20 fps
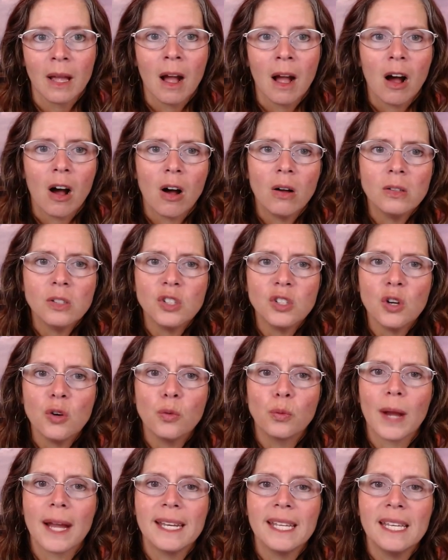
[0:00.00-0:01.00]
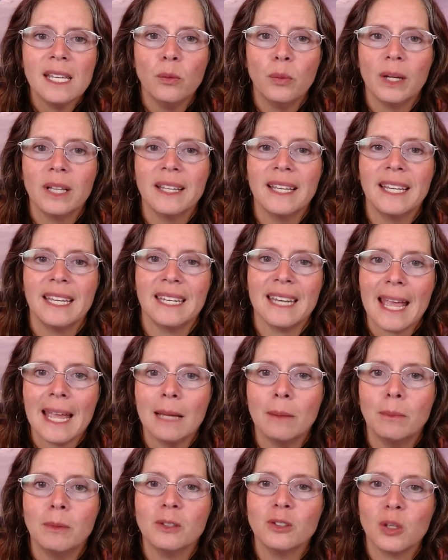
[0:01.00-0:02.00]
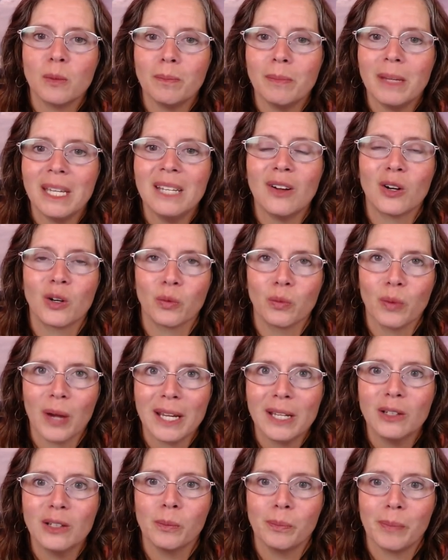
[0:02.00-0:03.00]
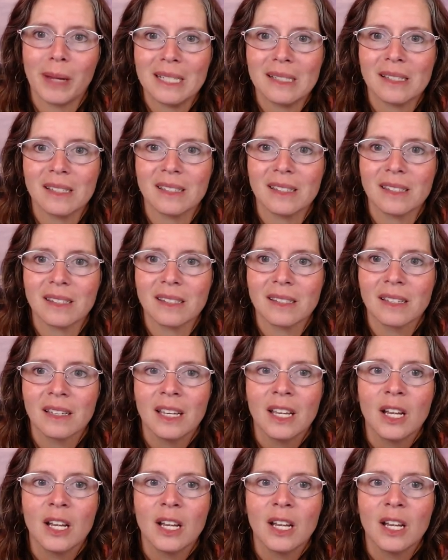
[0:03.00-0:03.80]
Also, ready, willing, and able to meet on a regular basis.